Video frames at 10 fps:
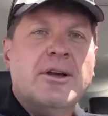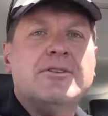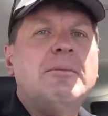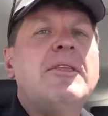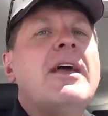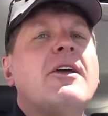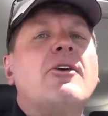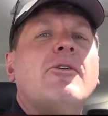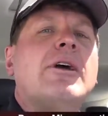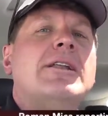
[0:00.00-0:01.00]
So I'm in the
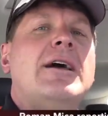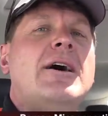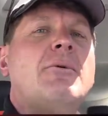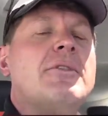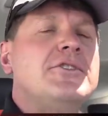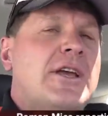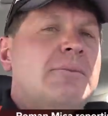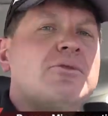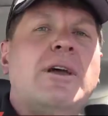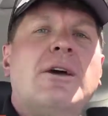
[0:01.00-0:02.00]
Acura right now with
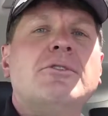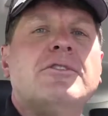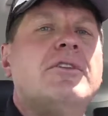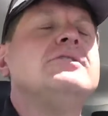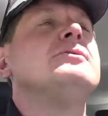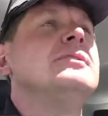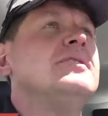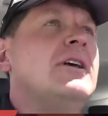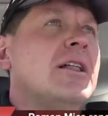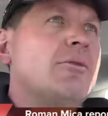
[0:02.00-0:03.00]
James Raia, who's a veteran
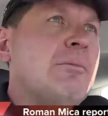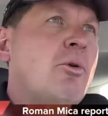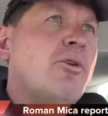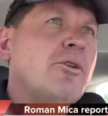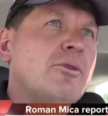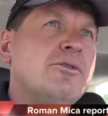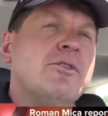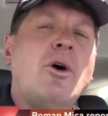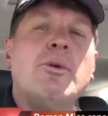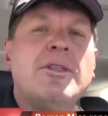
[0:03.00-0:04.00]
cycling reporter who's
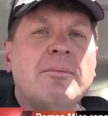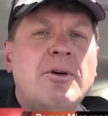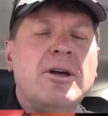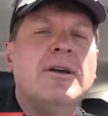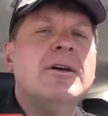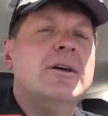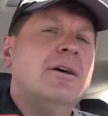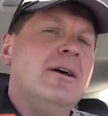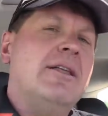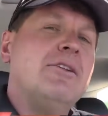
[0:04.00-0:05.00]
co-written the book,
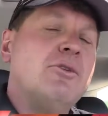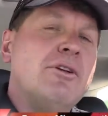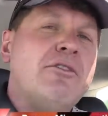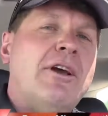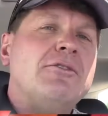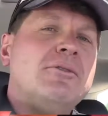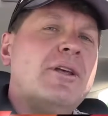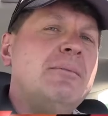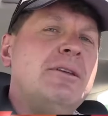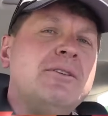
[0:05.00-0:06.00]
uh, The Tour de France for
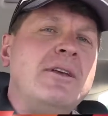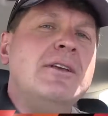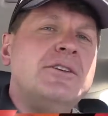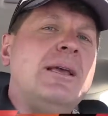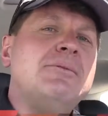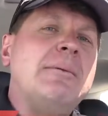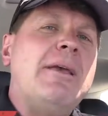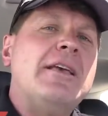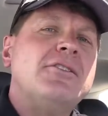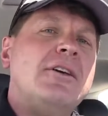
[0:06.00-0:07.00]
Dummies. James, let
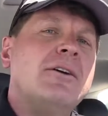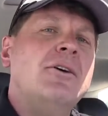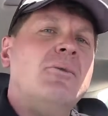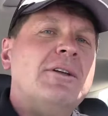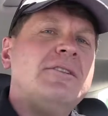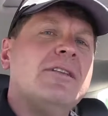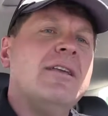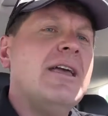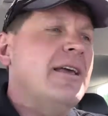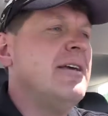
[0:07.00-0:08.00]
me ask you, what's it
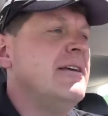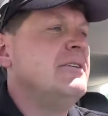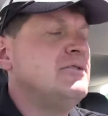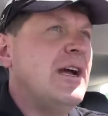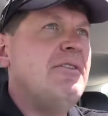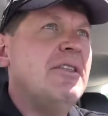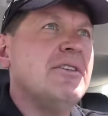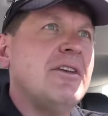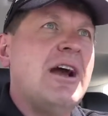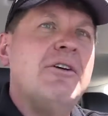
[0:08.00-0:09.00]
like driving
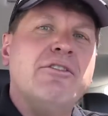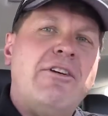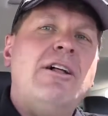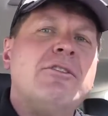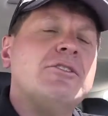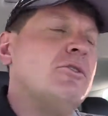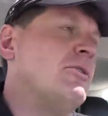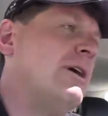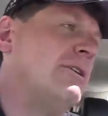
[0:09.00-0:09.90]
this car and following the tour